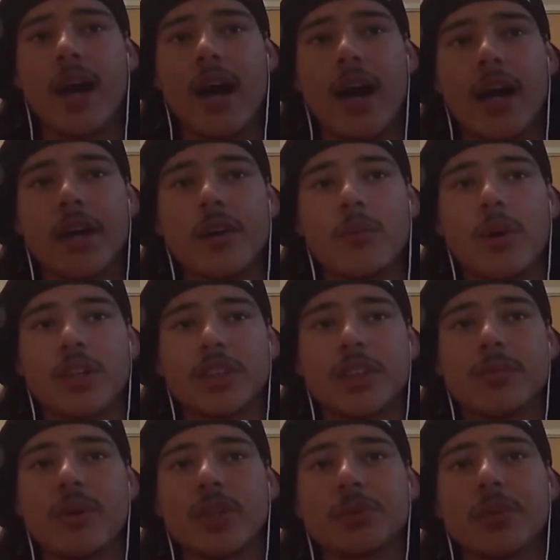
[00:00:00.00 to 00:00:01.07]
I didn't watch the
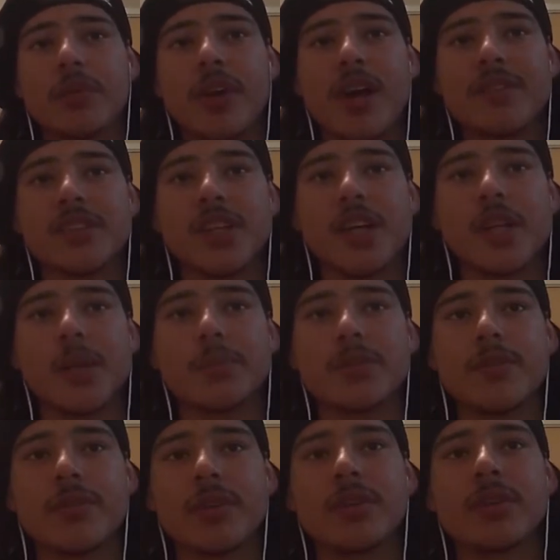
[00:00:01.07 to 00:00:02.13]
Emoji Movie. I've seen clips
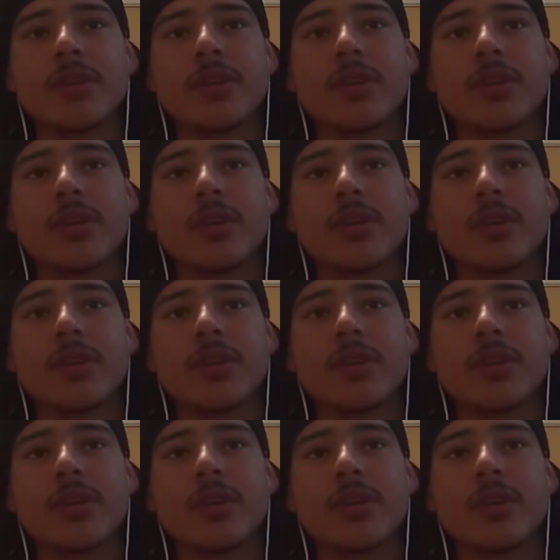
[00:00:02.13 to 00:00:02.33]
of it.